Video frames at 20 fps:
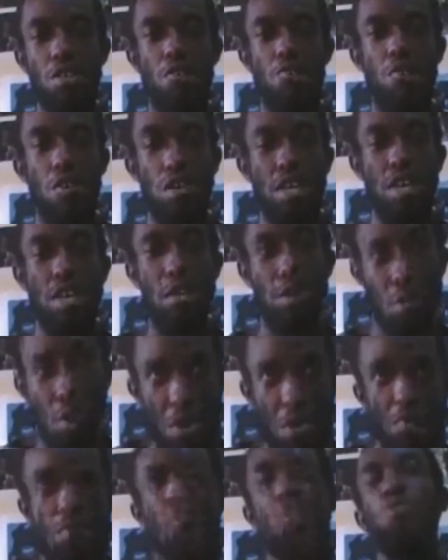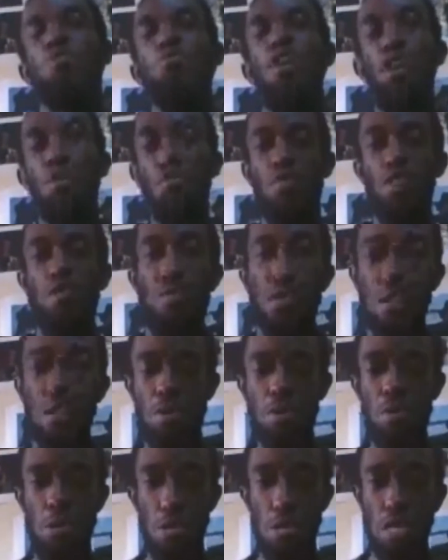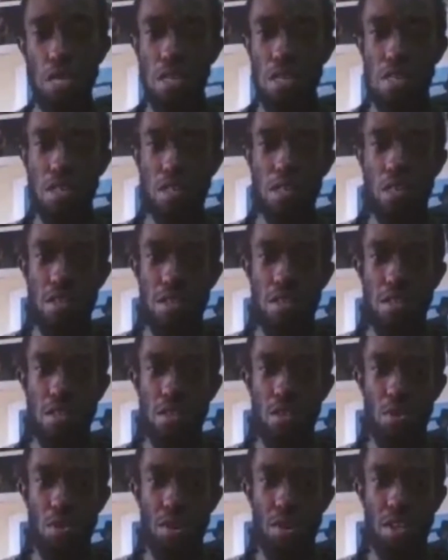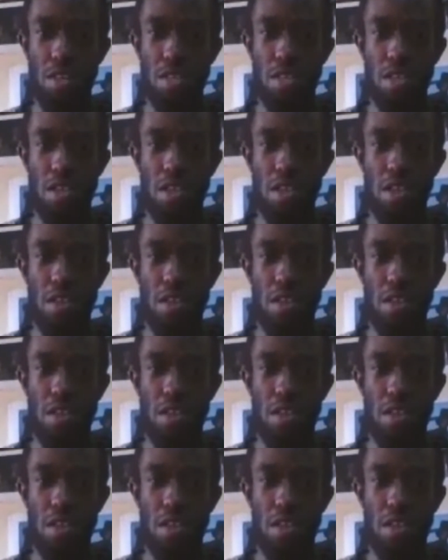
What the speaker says: we can do it for you at 1 million shillings. You understand?